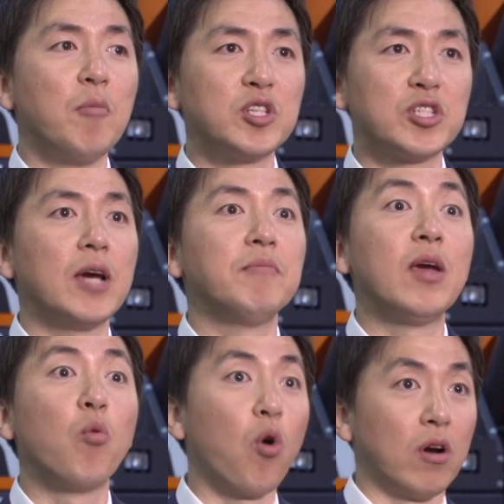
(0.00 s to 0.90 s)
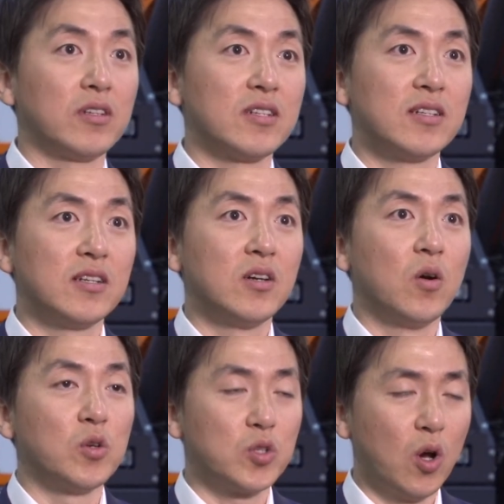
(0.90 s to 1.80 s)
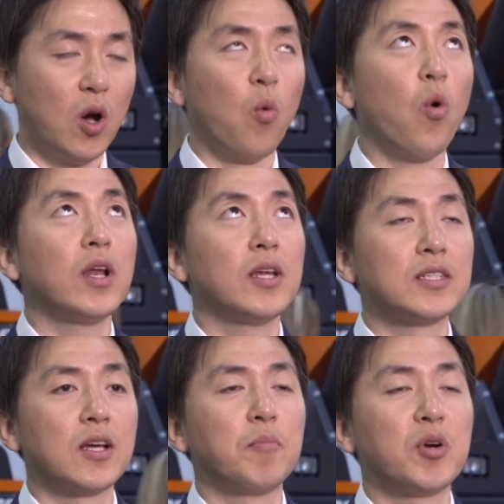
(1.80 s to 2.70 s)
much time they worked. Also, what is the